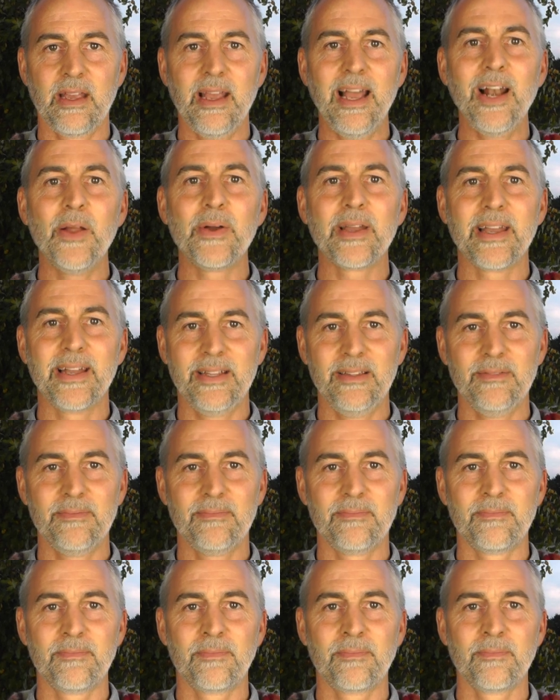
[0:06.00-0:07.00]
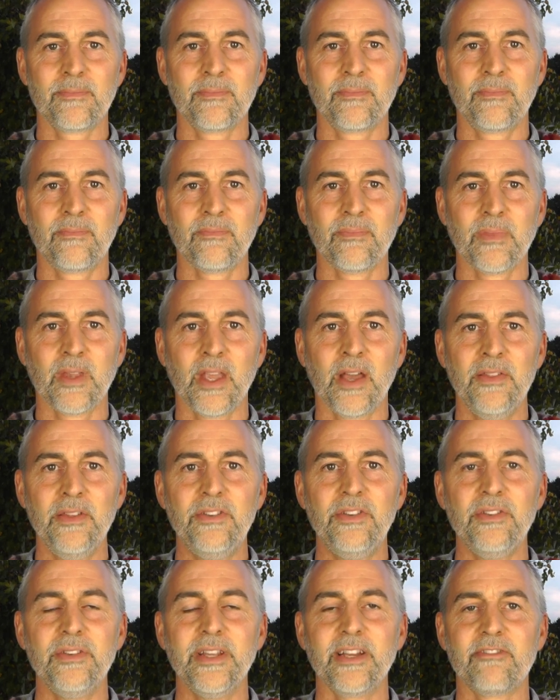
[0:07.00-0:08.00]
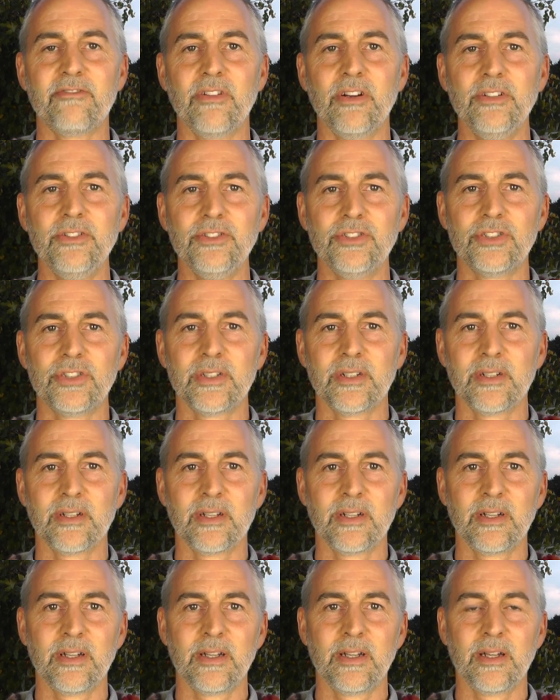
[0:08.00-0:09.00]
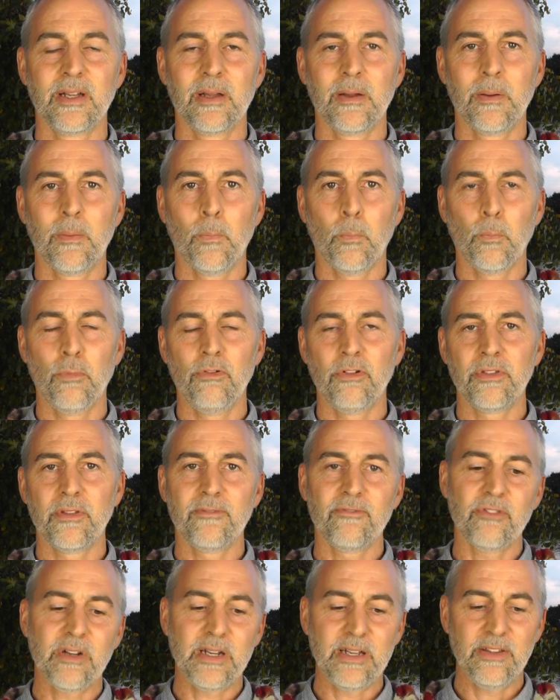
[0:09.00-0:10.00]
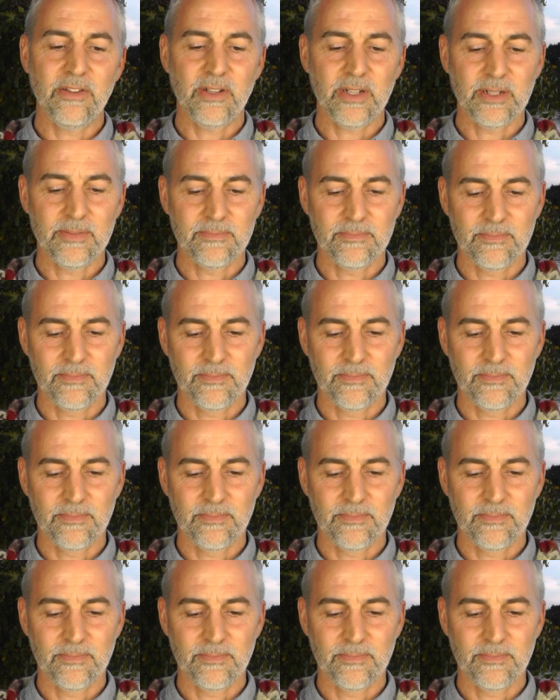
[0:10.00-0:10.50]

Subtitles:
Hello again, this is Nick Roach. We're on the veranda.